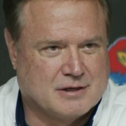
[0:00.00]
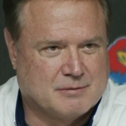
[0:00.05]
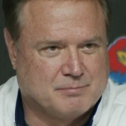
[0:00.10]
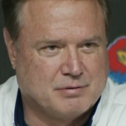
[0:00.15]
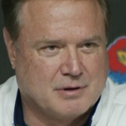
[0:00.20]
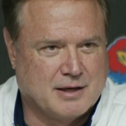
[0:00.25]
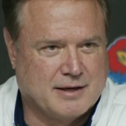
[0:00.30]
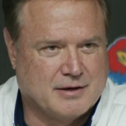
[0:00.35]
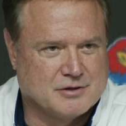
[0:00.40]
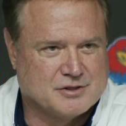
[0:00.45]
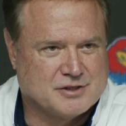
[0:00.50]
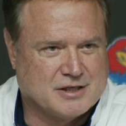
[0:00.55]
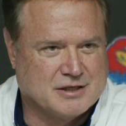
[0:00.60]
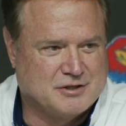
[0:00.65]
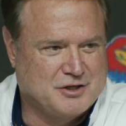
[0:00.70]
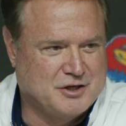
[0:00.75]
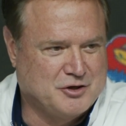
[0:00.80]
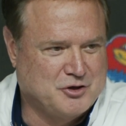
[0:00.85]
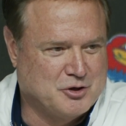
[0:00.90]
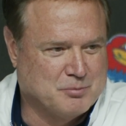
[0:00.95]
players
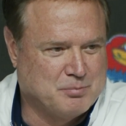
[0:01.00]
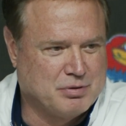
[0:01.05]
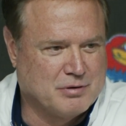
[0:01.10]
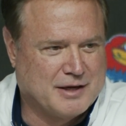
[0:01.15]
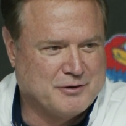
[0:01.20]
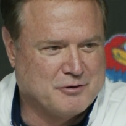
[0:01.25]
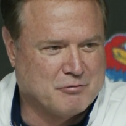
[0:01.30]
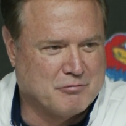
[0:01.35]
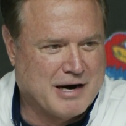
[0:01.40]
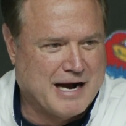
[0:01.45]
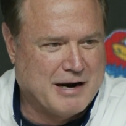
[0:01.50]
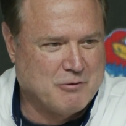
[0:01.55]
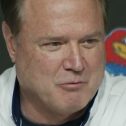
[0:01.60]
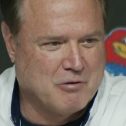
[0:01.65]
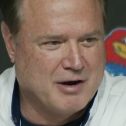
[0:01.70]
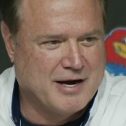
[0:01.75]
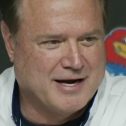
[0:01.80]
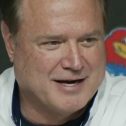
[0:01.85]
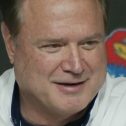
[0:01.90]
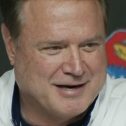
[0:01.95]
continue to play the right
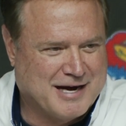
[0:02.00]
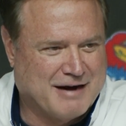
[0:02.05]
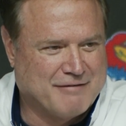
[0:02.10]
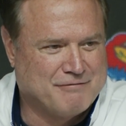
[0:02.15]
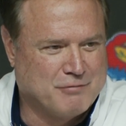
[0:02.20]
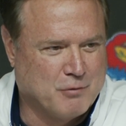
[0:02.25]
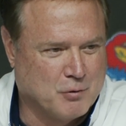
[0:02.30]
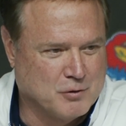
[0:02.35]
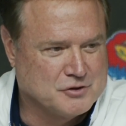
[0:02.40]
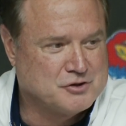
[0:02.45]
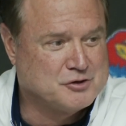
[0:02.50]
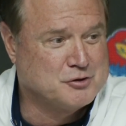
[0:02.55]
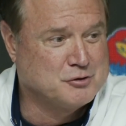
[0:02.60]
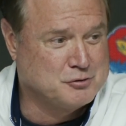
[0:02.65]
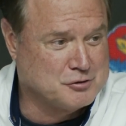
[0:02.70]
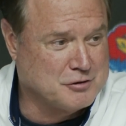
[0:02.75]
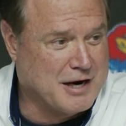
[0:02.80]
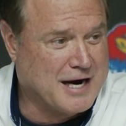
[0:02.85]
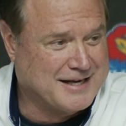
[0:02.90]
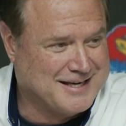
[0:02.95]
way and not force to
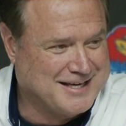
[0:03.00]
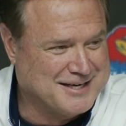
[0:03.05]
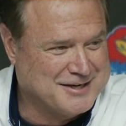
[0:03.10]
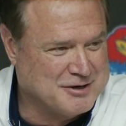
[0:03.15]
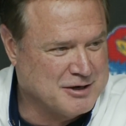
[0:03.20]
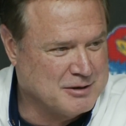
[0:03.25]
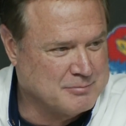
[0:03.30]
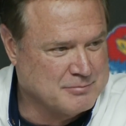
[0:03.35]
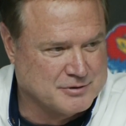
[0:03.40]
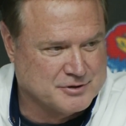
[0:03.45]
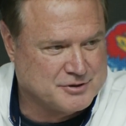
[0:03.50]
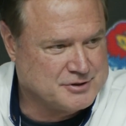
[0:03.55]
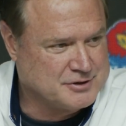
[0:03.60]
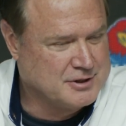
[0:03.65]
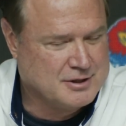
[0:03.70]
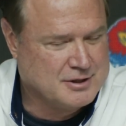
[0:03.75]
try to get numbers.